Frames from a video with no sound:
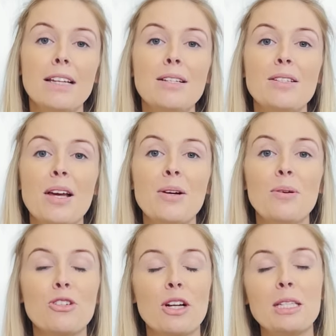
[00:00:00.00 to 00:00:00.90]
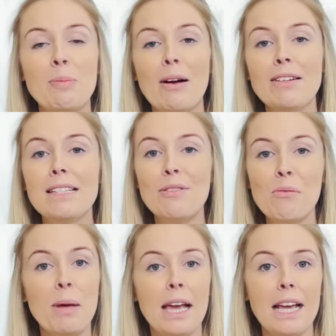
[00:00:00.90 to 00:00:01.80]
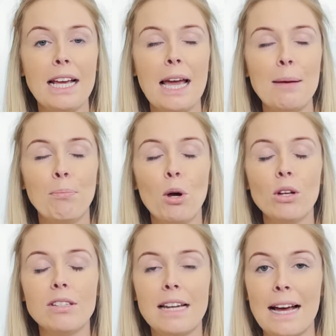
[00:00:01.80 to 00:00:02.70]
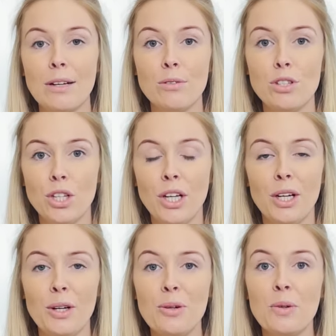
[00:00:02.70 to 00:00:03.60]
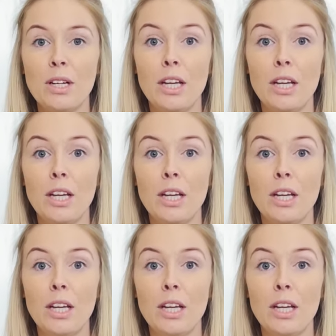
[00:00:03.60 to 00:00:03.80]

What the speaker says: So transparency for me, it boils down to